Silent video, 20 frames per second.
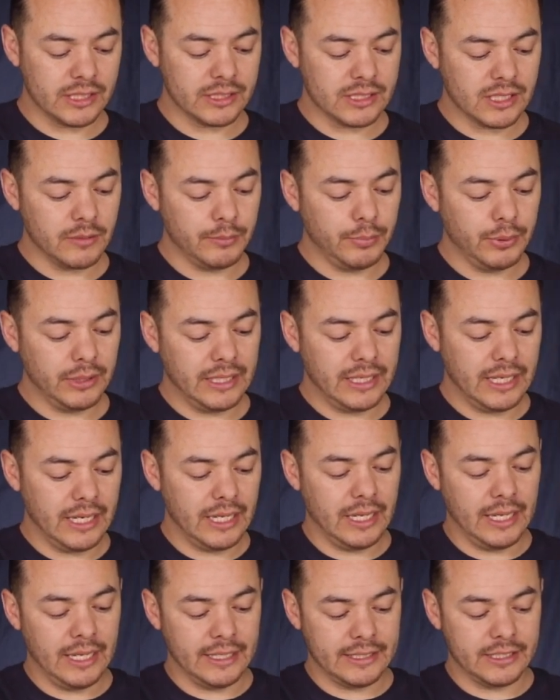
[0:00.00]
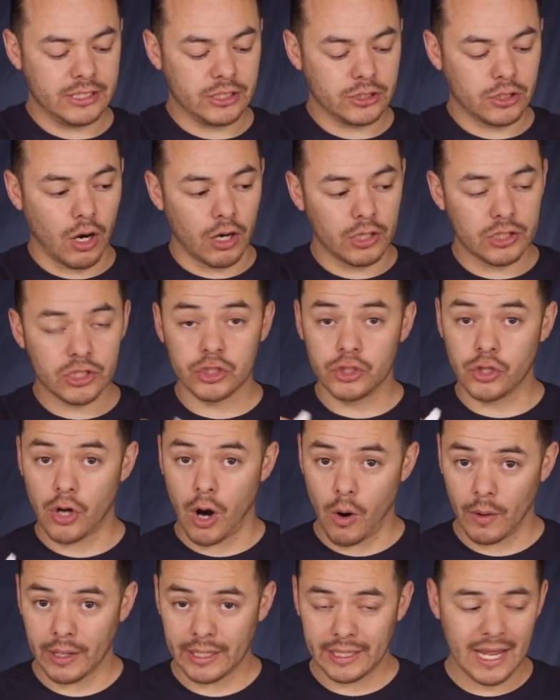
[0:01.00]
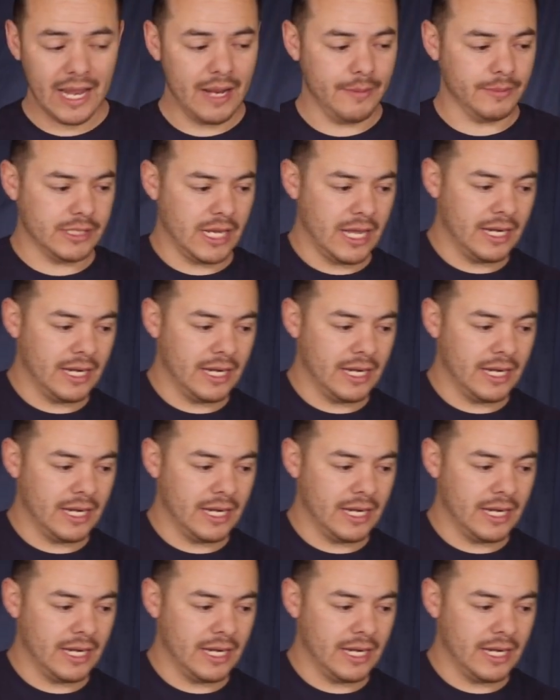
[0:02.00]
it's complete, it starts drawing names.